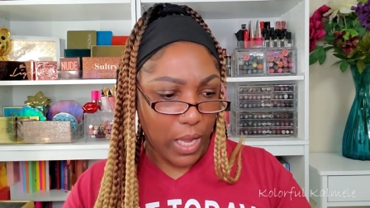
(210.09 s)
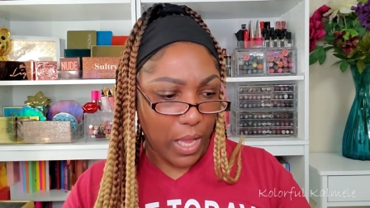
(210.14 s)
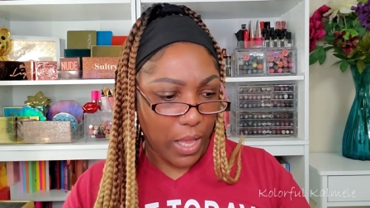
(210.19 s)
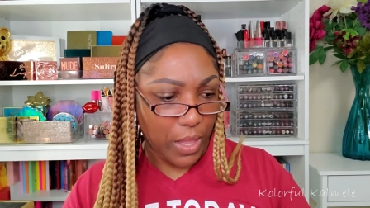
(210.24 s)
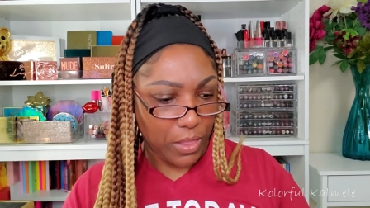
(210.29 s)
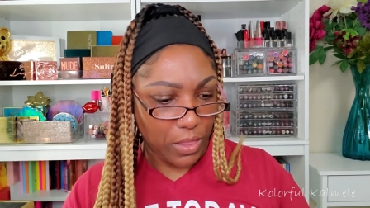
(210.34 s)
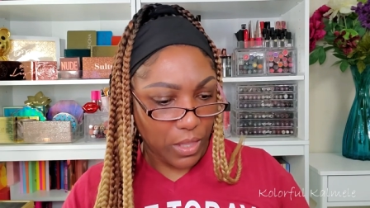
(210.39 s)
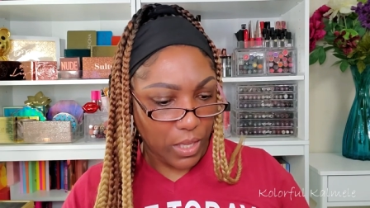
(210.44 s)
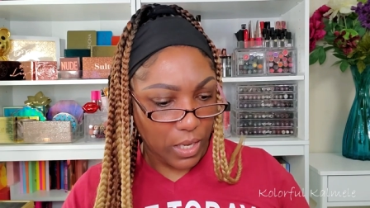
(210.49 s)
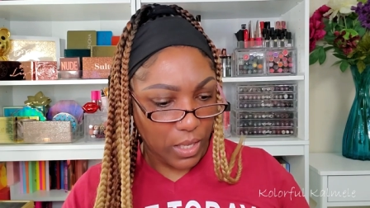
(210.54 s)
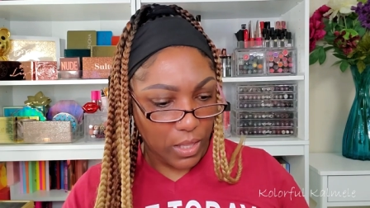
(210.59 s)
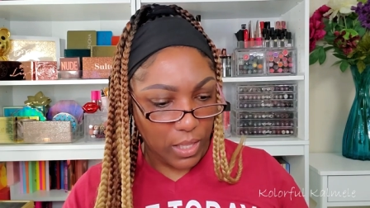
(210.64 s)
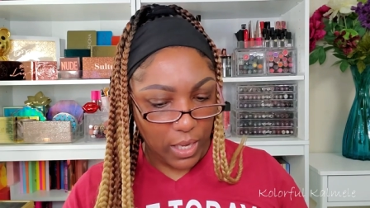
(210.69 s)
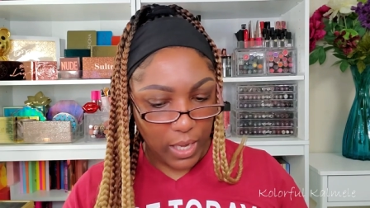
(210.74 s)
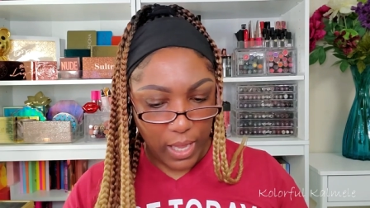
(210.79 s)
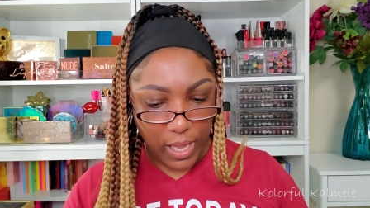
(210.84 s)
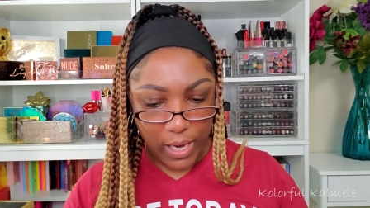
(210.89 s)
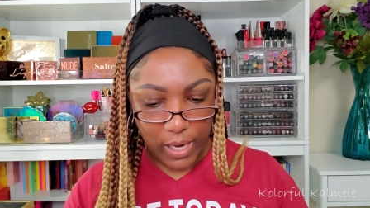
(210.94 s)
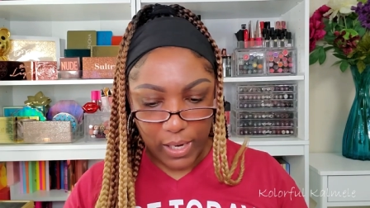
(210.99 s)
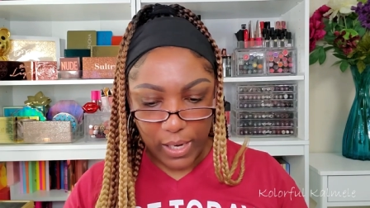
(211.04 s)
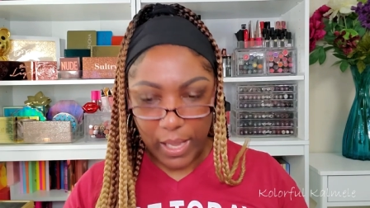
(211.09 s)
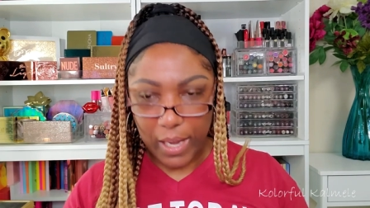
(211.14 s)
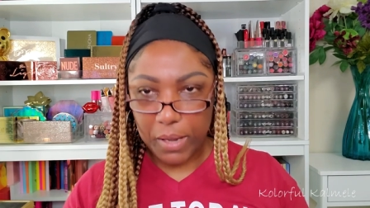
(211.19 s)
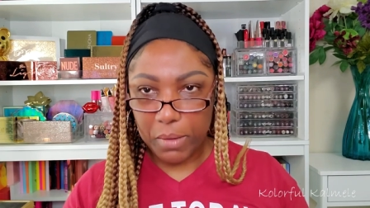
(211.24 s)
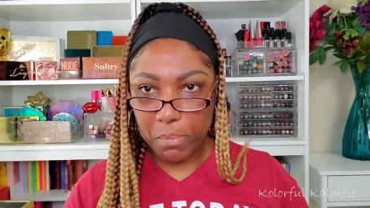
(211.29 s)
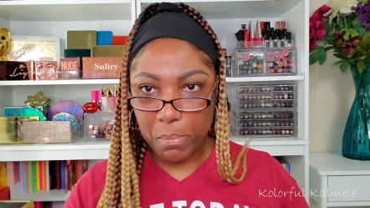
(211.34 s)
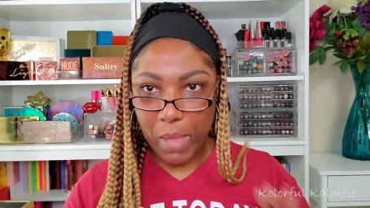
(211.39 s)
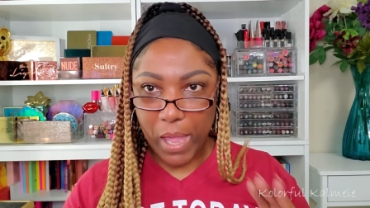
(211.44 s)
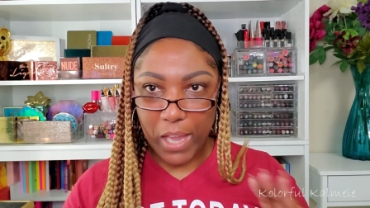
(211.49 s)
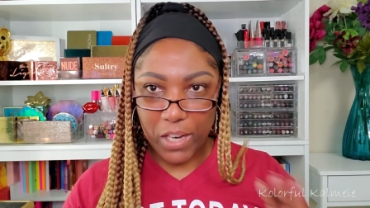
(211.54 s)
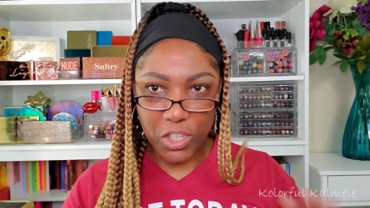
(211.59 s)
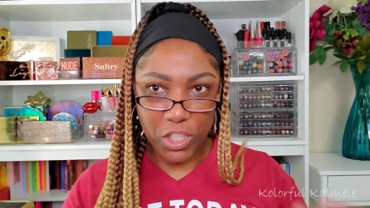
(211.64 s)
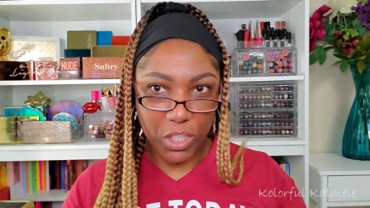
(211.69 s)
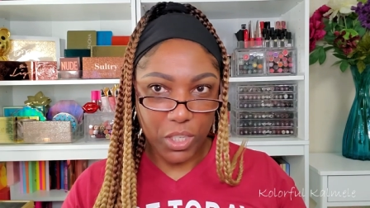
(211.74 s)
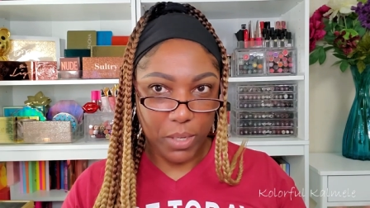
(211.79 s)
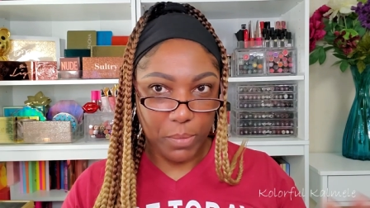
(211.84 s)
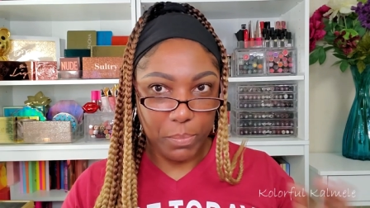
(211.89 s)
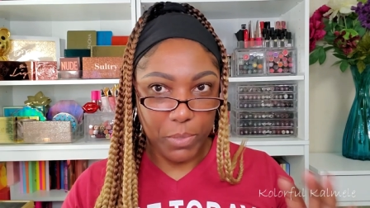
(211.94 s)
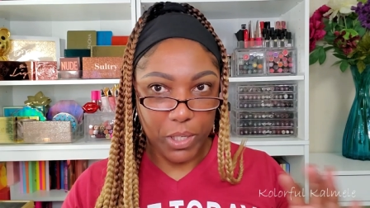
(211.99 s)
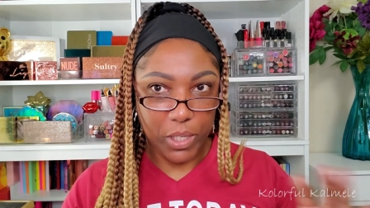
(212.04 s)
I think they kind of like matched
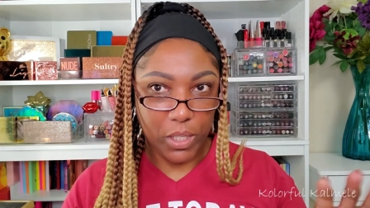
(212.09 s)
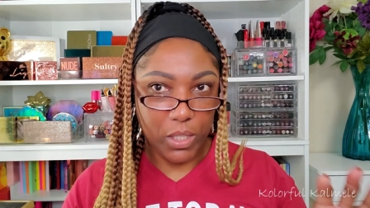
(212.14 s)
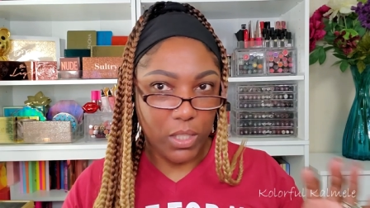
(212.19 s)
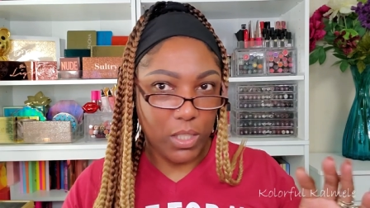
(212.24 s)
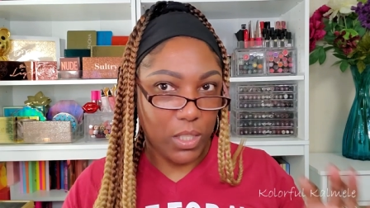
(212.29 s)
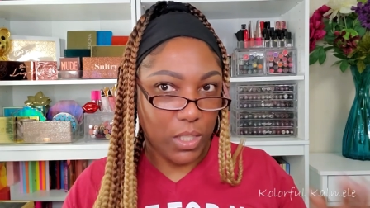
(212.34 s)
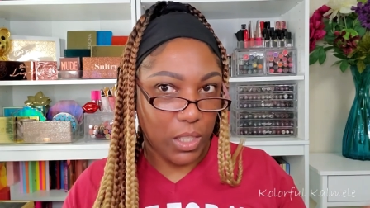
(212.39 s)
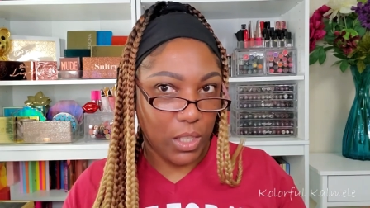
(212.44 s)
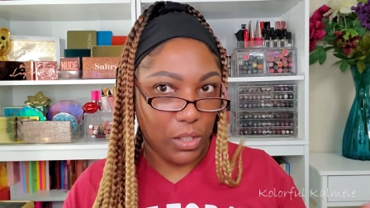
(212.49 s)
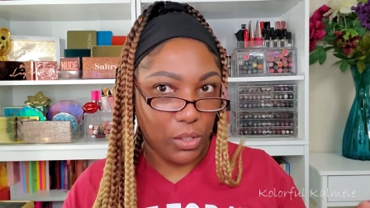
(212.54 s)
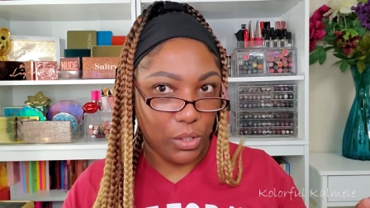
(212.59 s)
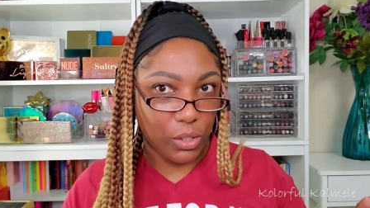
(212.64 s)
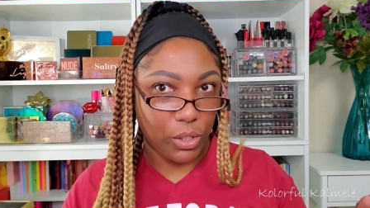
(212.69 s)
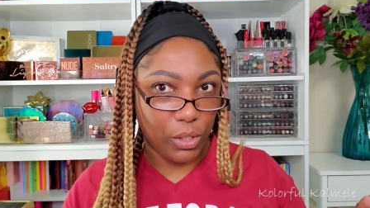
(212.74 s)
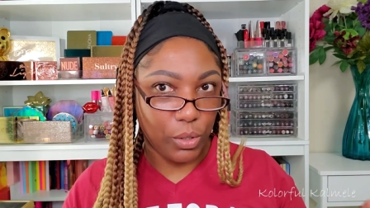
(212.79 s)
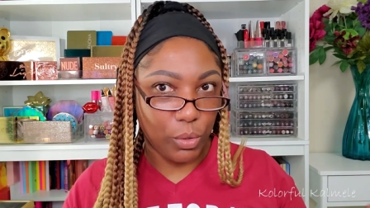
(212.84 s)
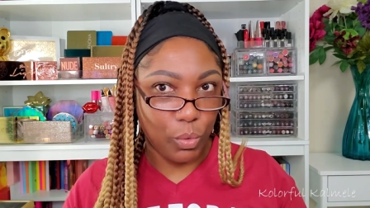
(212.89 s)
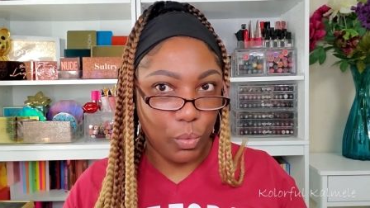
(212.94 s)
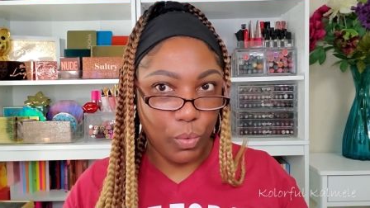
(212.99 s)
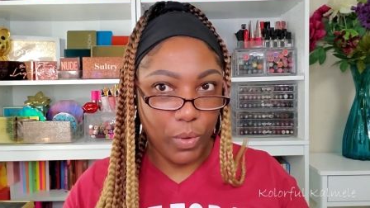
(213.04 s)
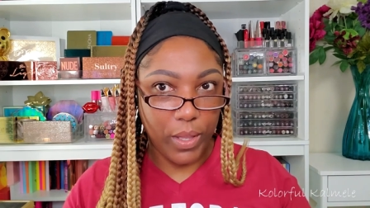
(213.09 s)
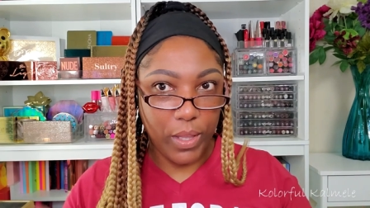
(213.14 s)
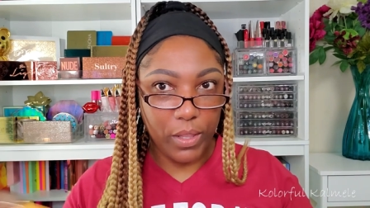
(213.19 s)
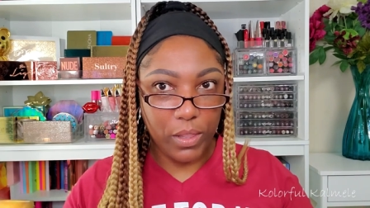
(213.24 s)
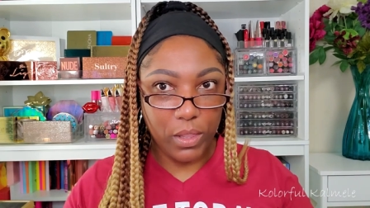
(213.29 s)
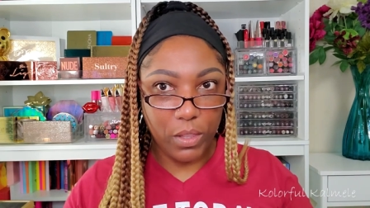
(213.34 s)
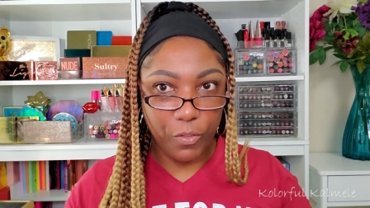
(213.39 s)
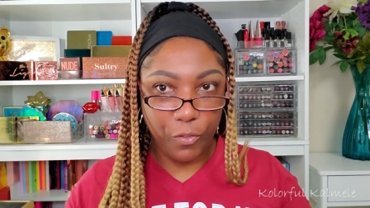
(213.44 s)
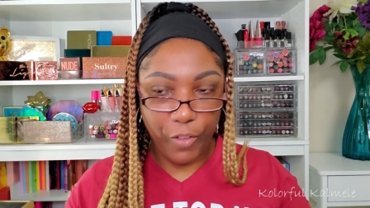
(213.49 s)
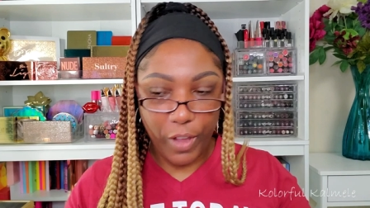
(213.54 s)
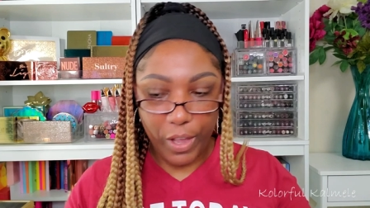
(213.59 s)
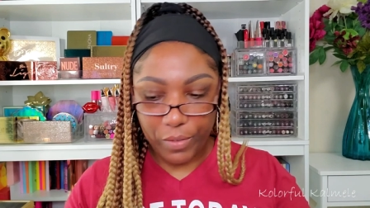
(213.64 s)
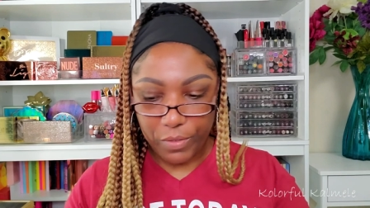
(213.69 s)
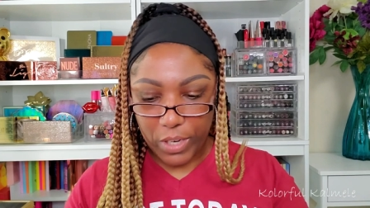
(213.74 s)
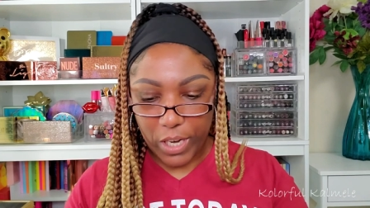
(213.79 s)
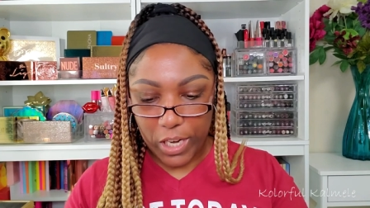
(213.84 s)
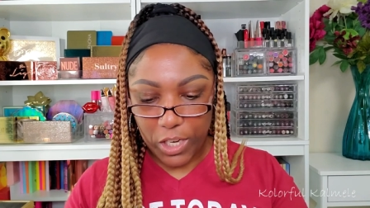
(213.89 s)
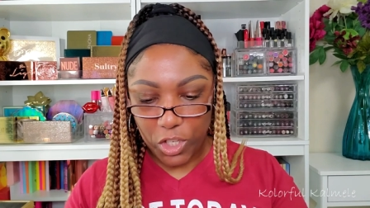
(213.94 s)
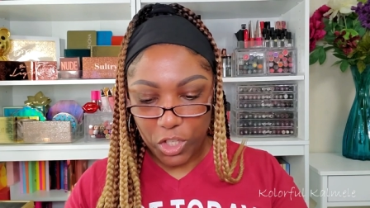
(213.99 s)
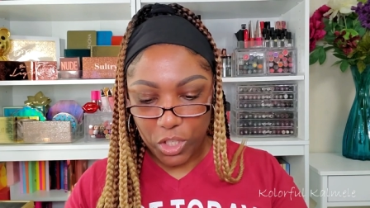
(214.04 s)
up the concealer with the
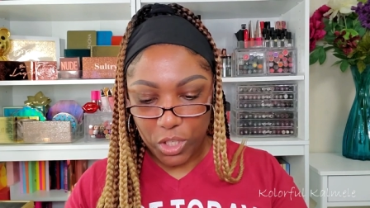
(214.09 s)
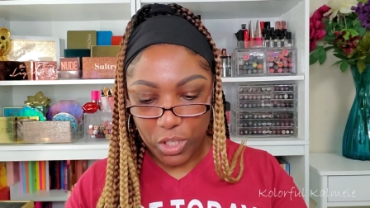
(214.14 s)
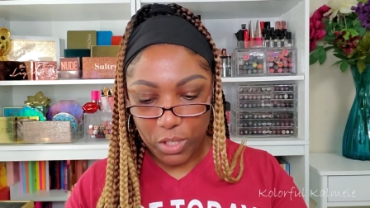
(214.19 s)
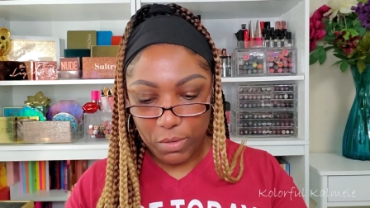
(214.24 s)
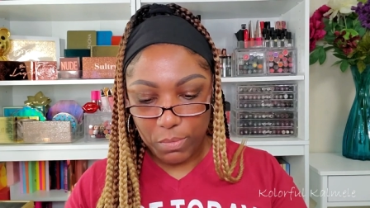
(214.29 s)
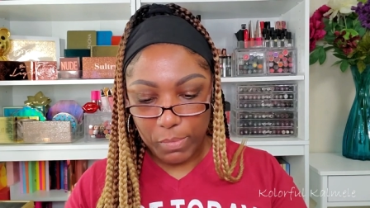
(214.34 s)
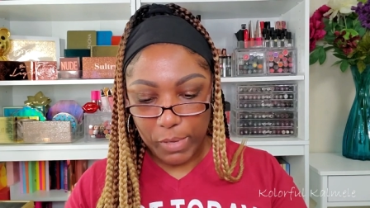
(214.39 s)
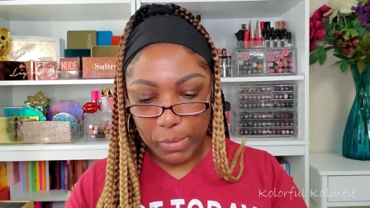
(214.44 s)
foundation.